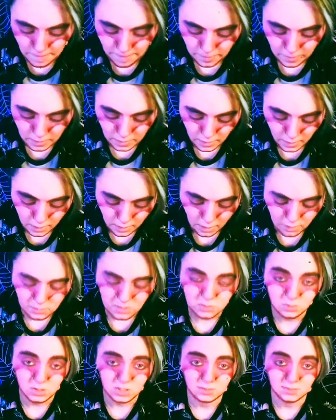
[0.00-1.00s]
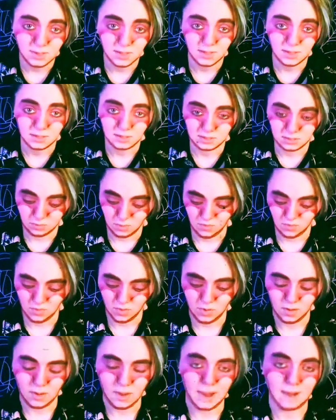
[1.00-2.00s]
I always wash my hands
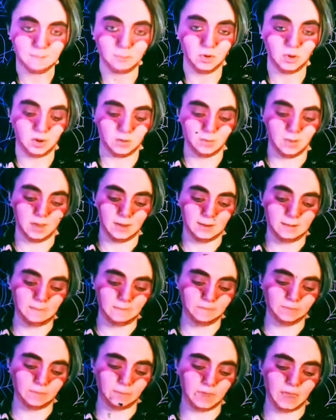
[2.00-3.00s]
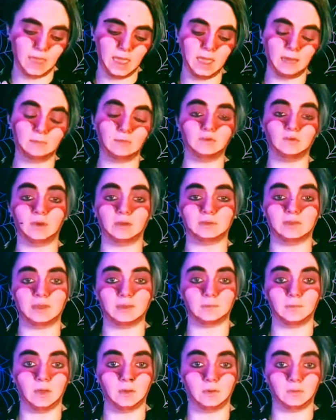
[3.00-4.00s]
before I put them in, and before I take them
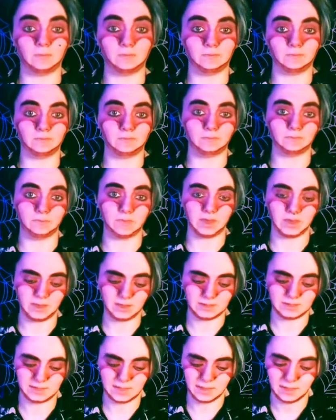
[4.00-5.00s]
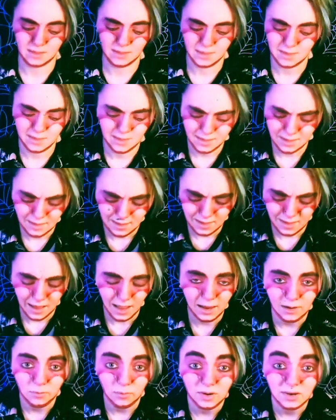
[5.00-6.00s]
out, because I
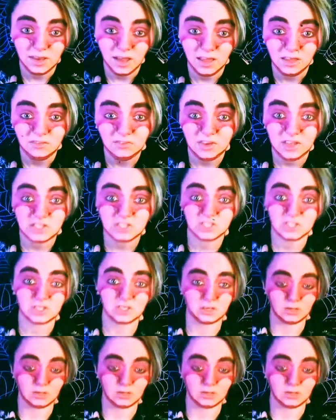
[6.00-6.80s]
don't want an eye infection.